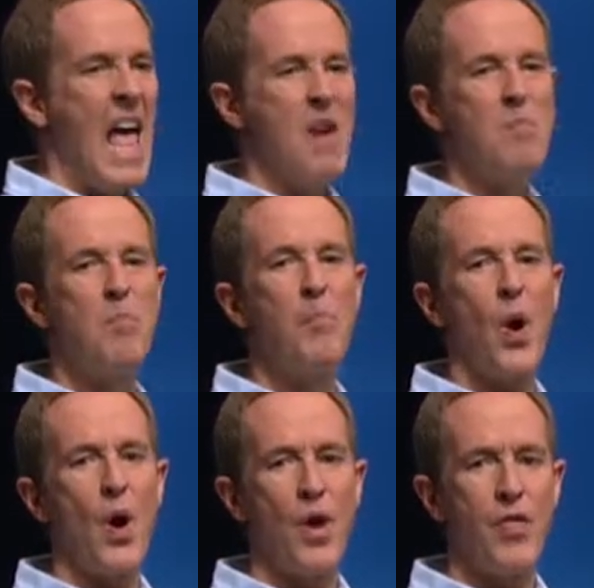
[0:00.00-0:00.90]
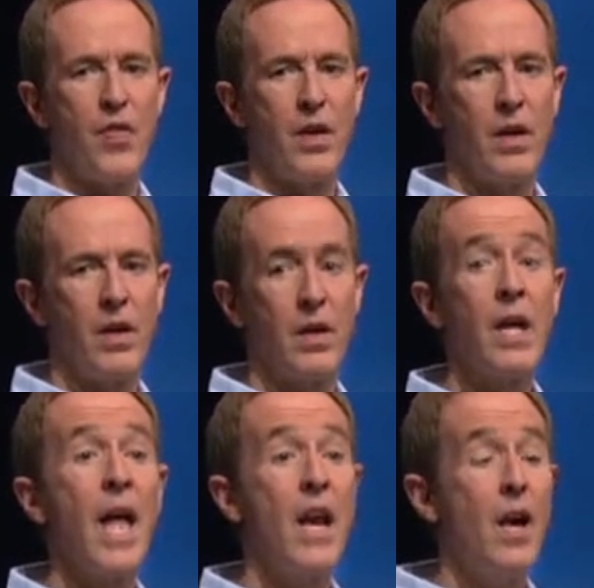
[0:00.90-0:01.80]
at birth.
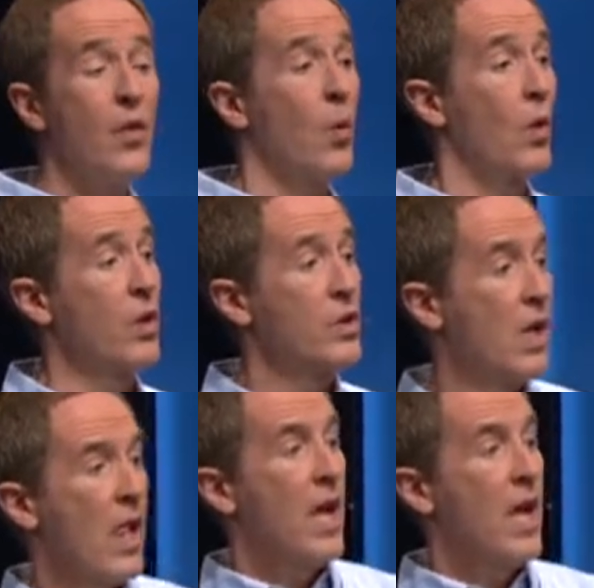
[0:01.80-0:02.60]
In other words,